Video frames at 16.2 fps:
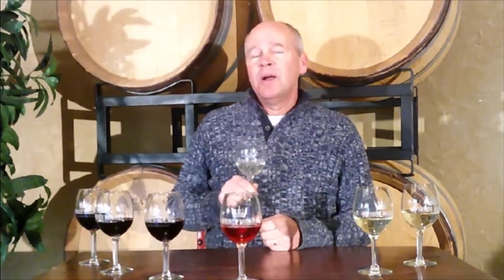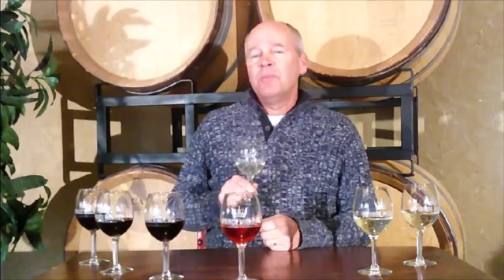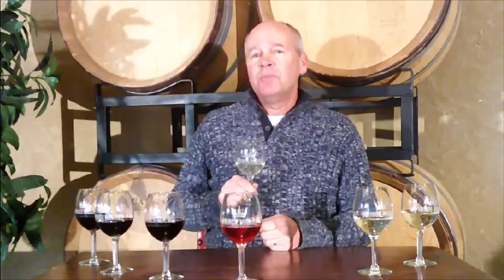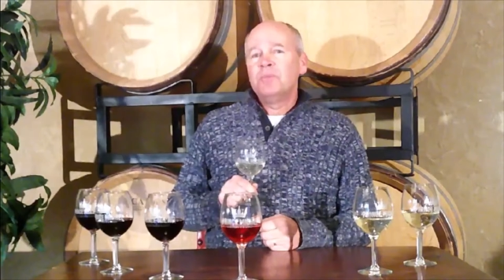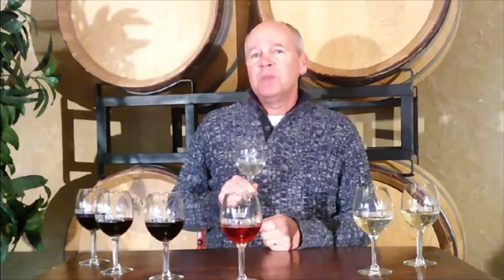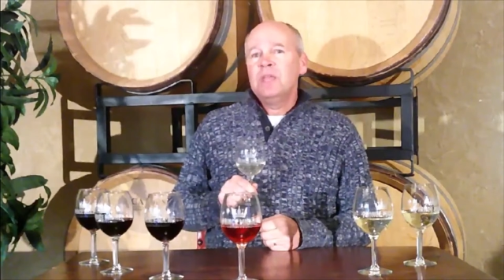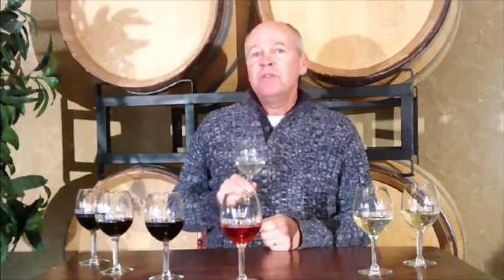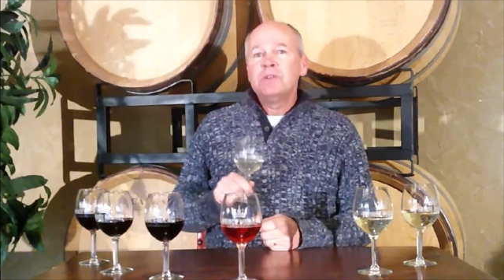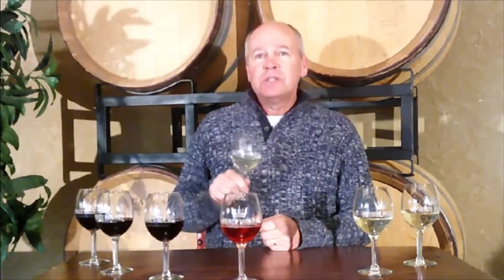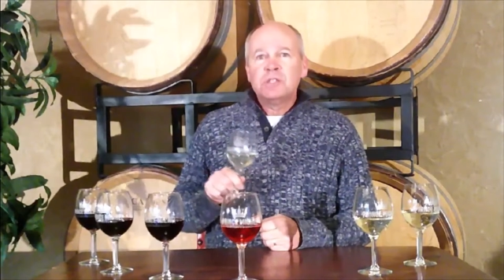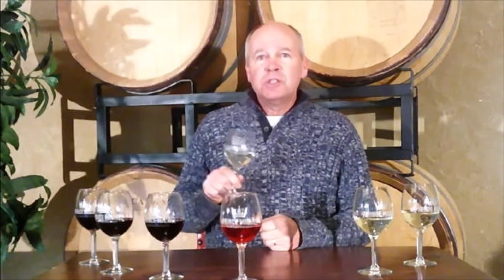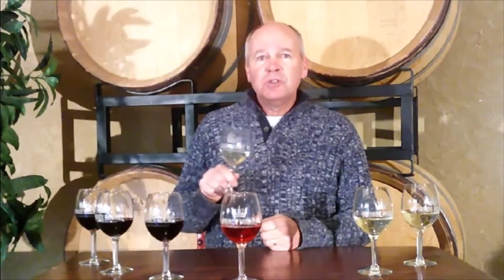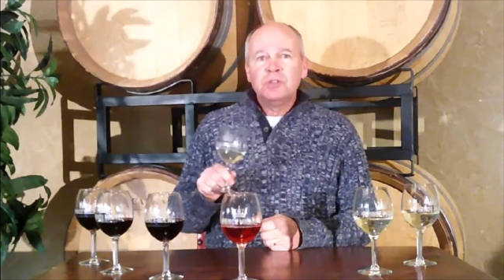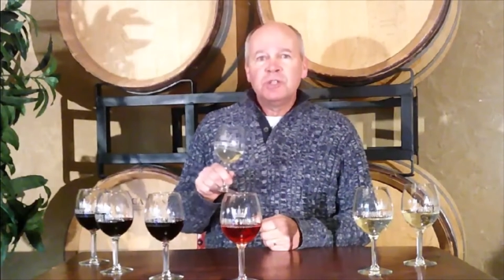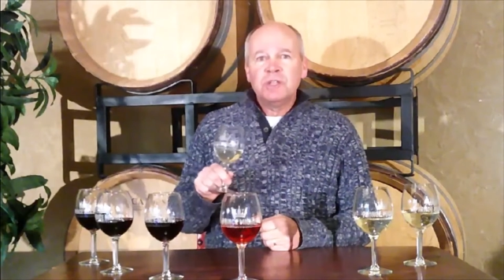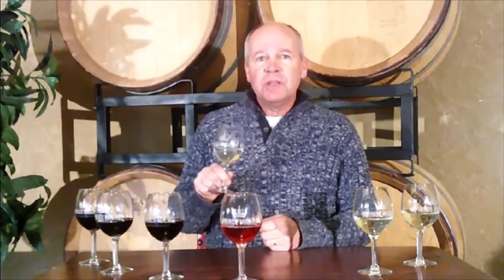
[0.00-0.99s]
even
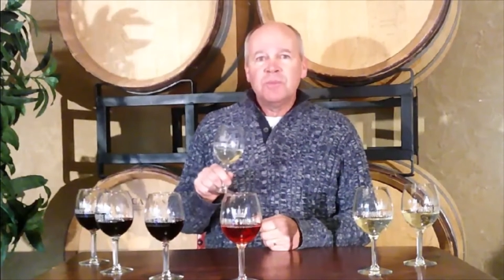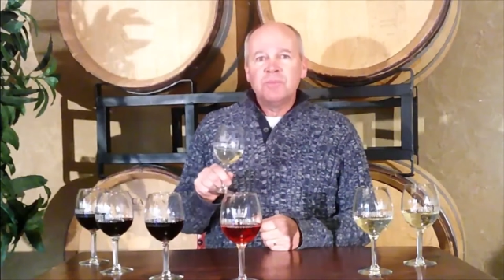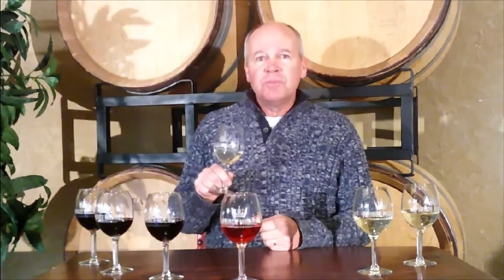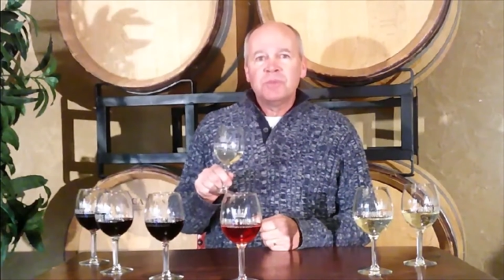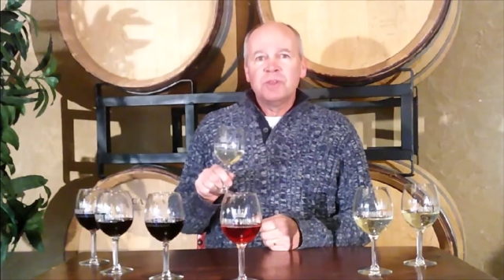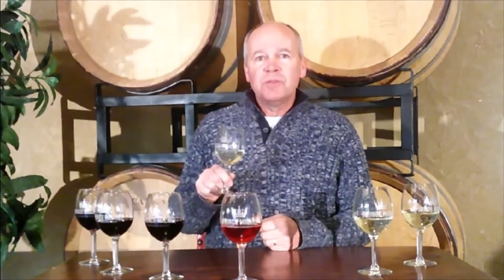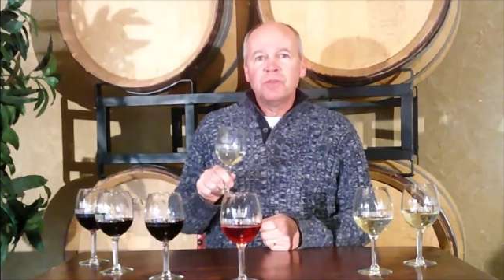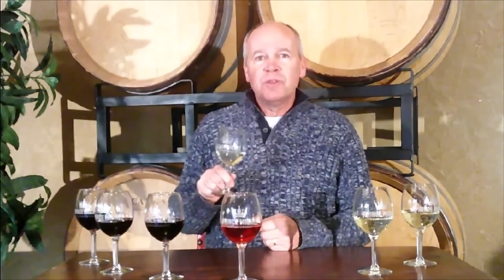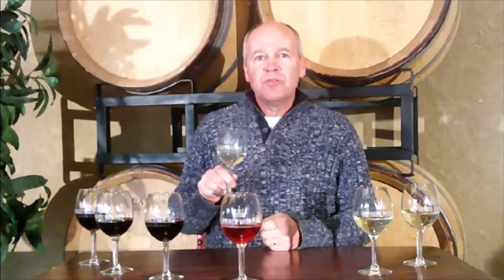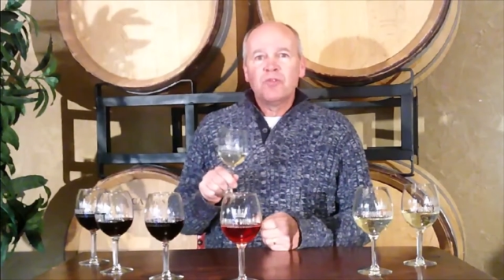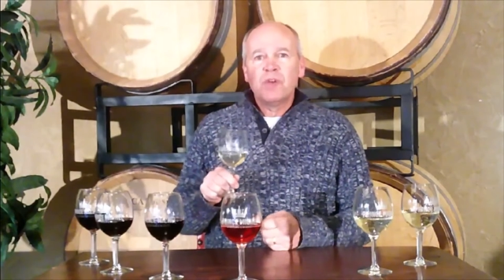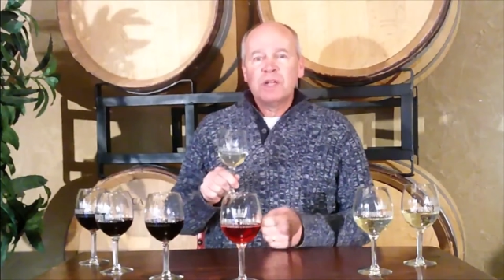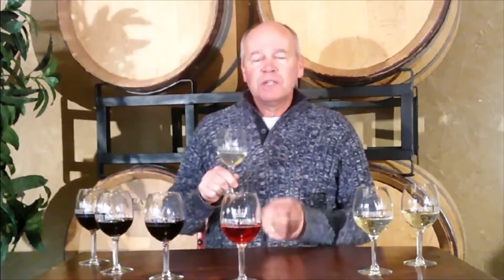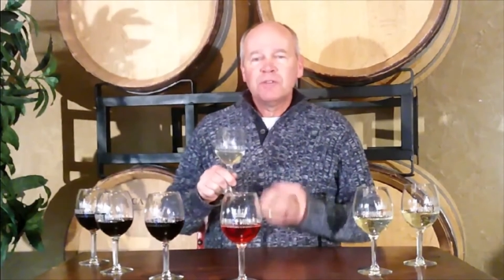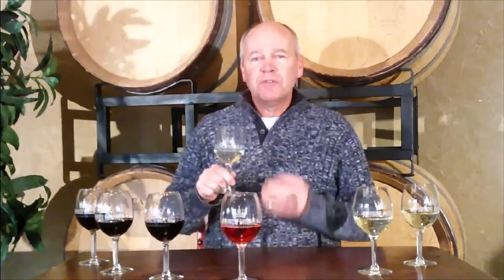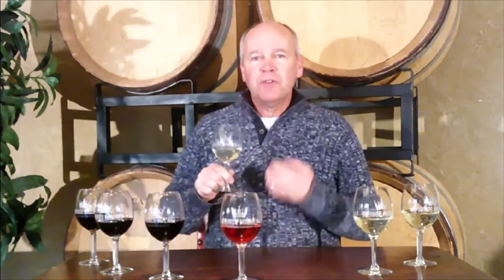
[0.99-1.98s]
sushi. The fresh
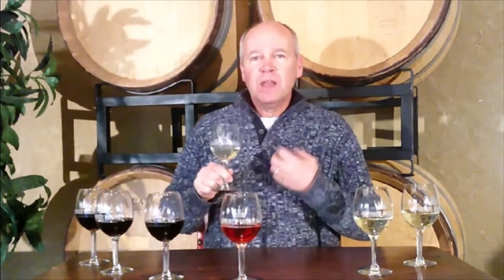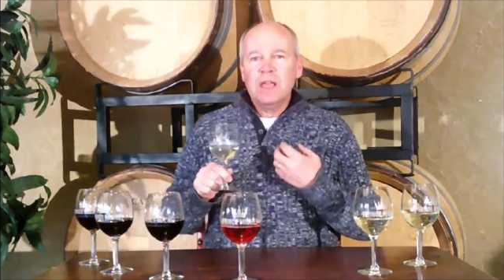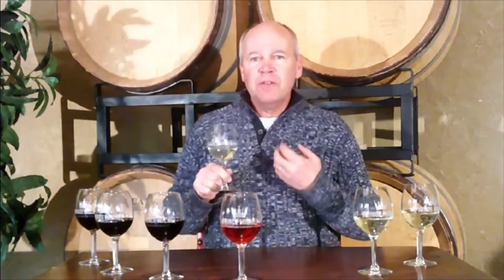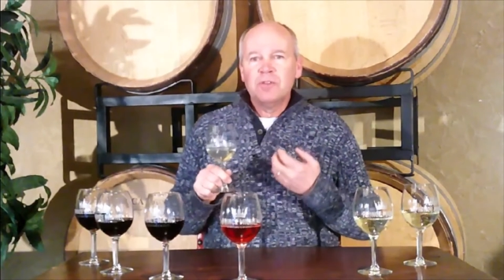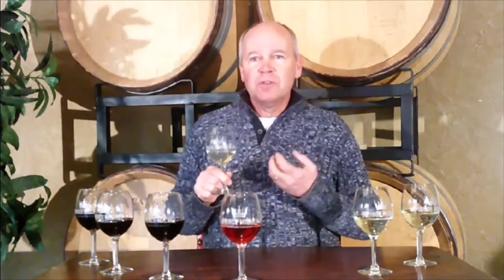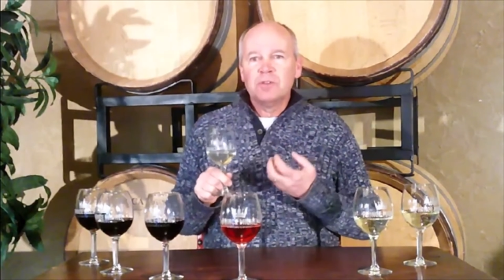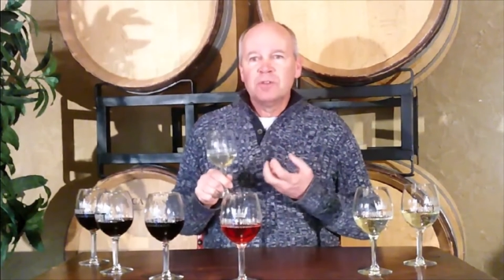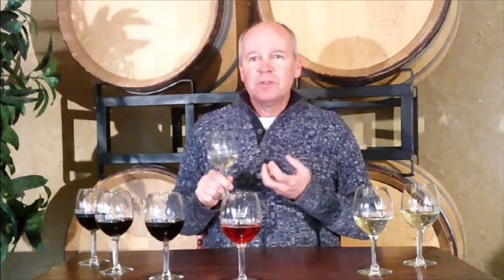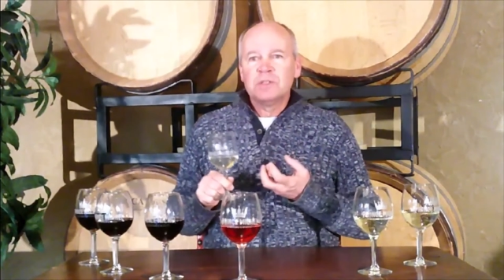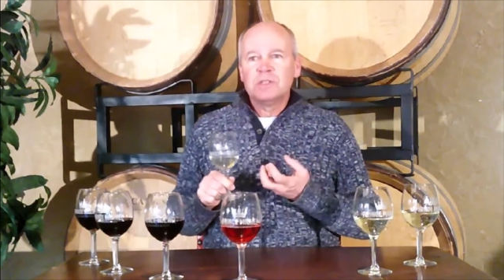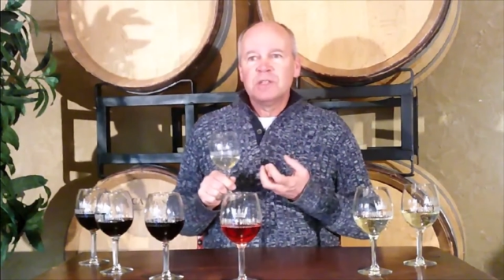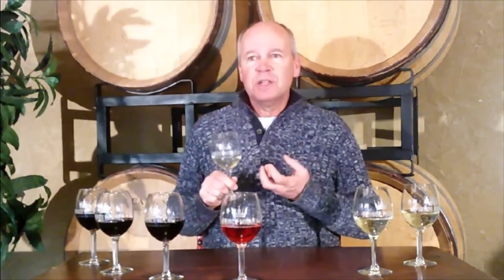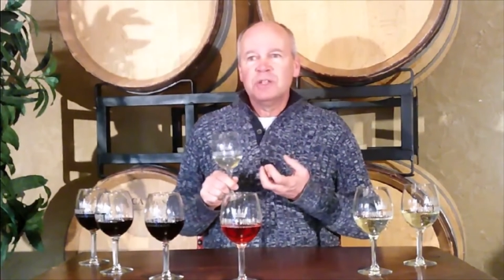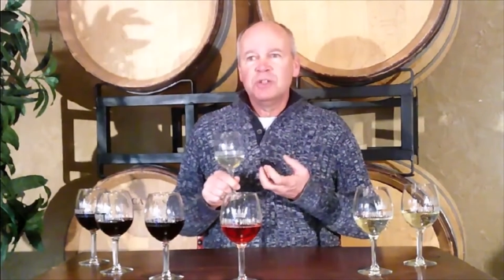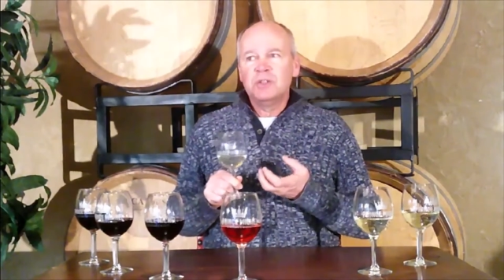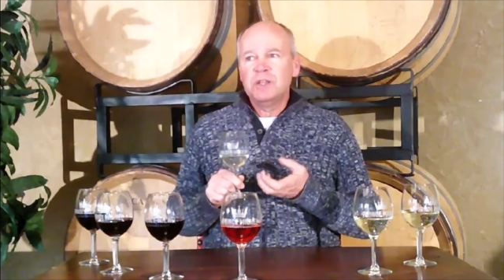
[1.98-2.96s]
flavors that
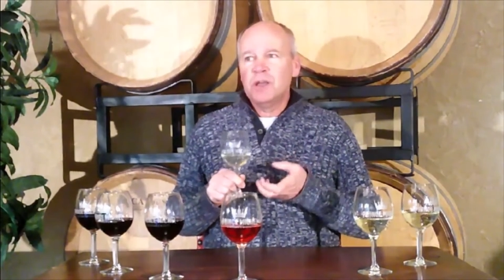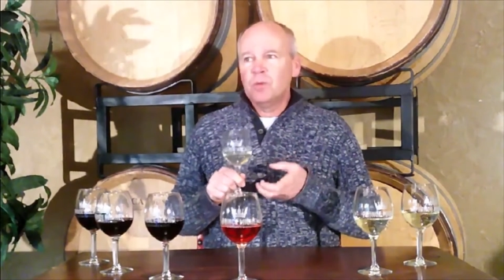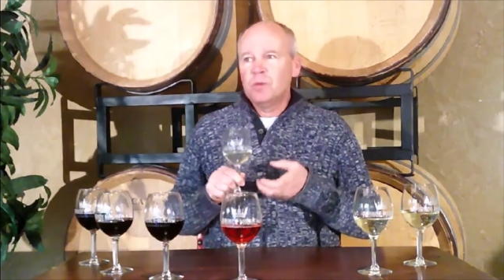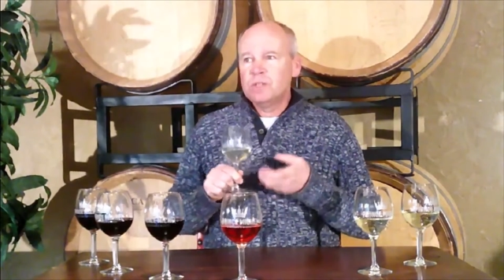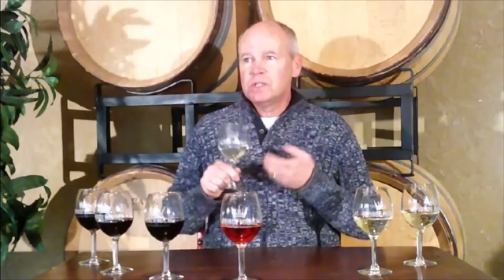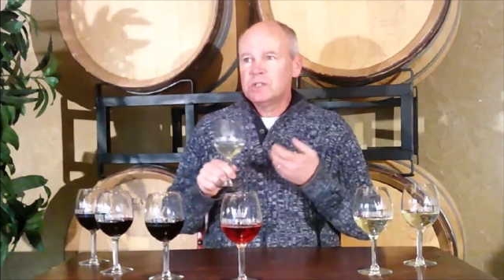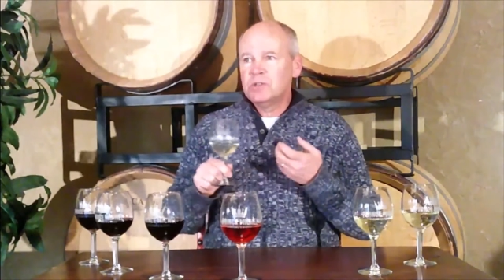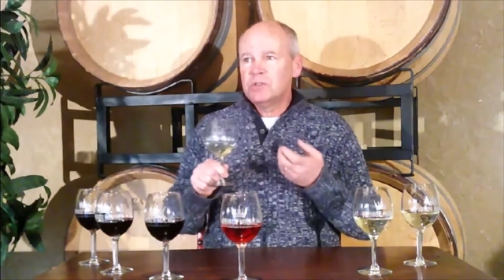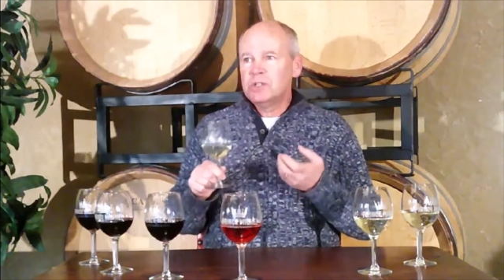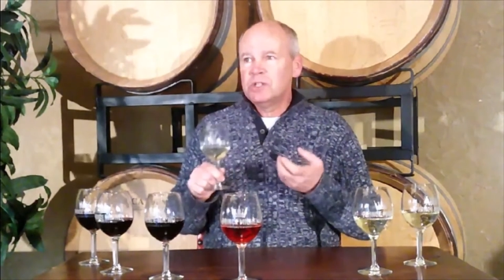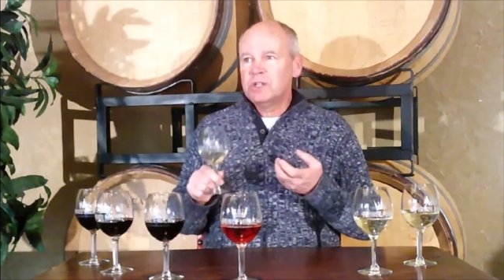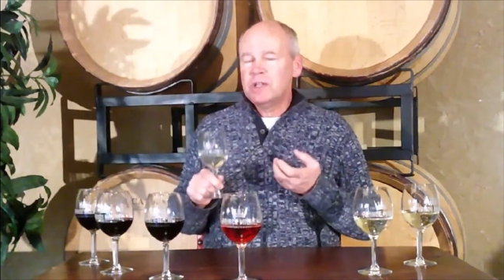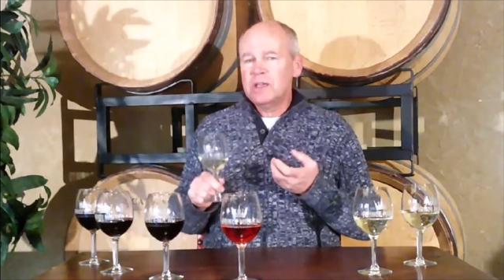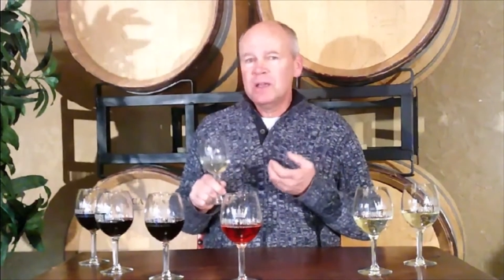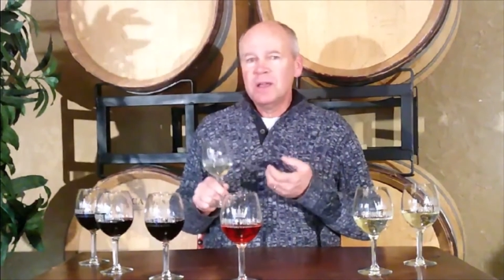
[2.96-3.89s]
you get with sushi,